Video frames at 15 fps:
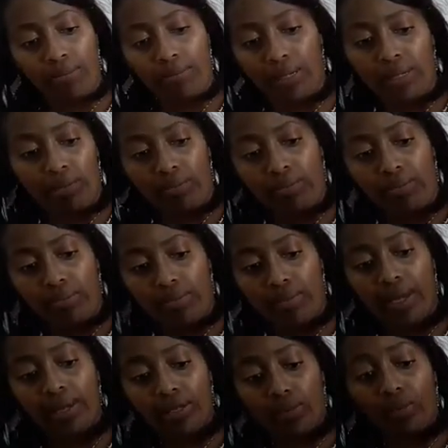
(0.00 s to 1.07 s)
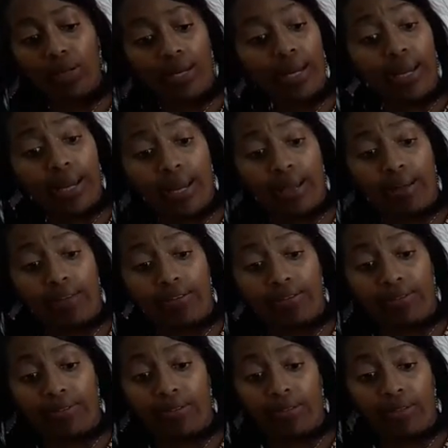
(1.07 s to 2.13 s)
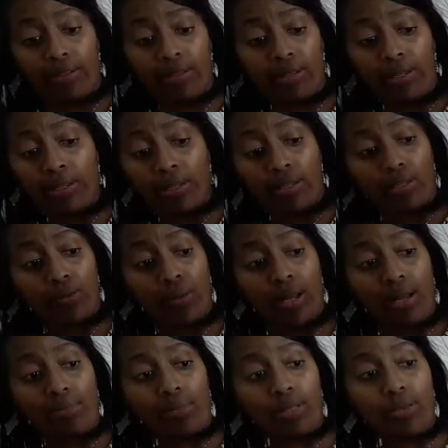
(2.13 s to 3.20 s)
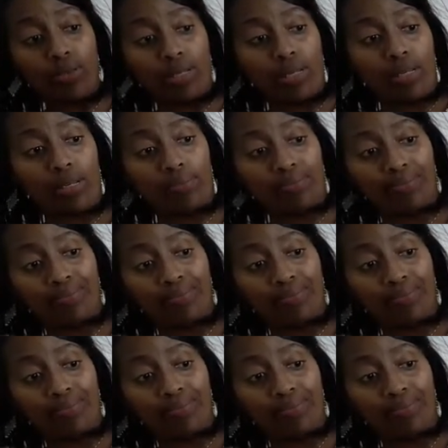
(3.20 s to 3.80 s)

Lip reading: but that is what I have, so I'm using it.